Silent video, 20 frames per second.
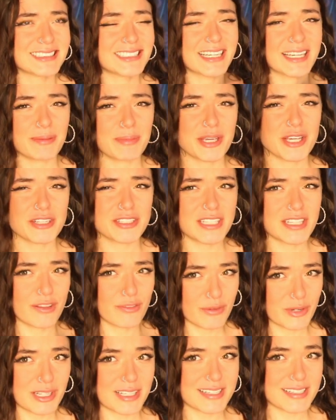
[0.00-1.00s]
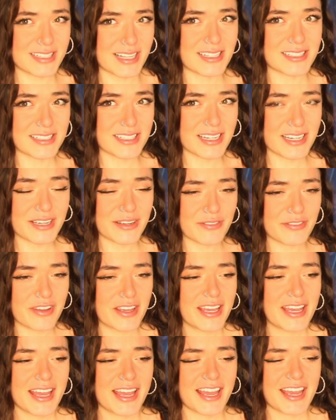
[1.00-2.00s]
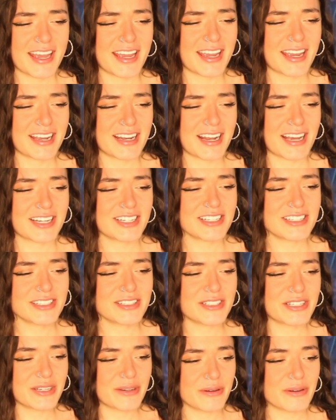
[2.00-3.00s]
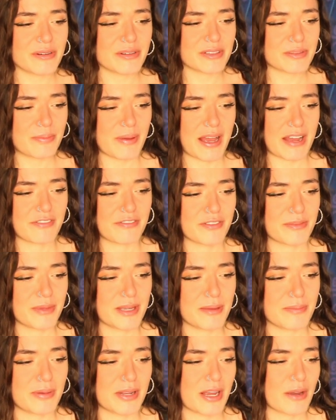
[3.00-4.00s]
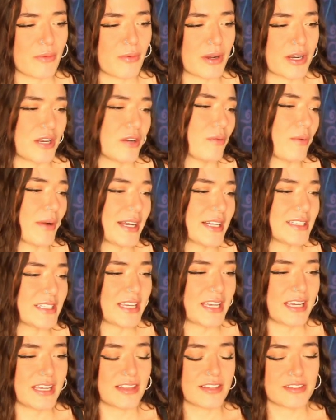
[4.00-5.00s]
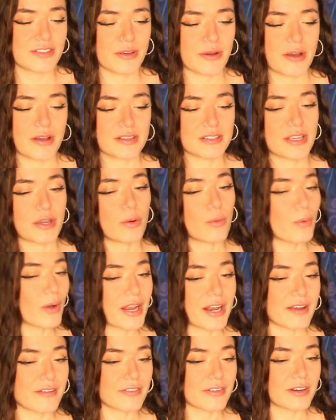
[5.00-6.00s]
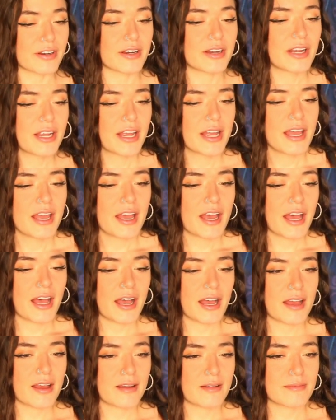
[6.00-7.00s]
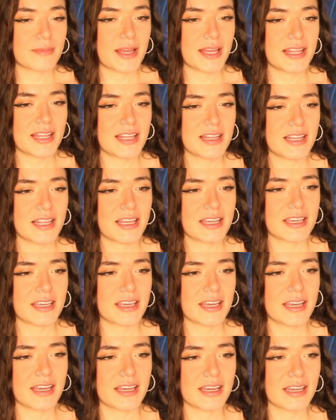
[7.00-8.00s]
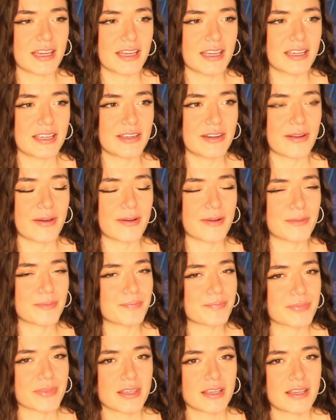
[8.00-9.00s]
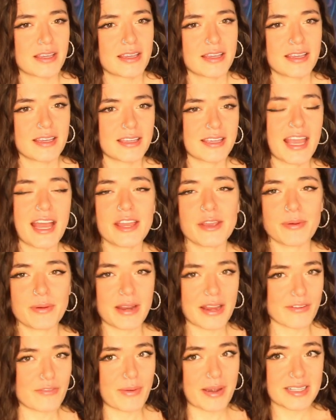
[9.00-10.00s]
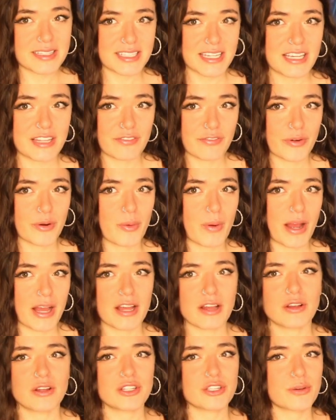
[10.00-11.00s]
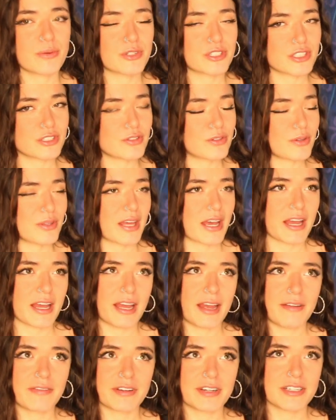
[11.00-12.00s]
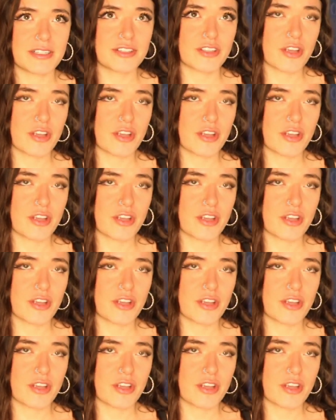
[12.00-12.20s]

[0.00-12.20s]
it can make your teeth really sensitive, and I just knew it was bad for me, but I wanted white teeth, so I was like, whatever. Um, and then like, you know, yeah, you would have white teeth for a while, and you would just do that every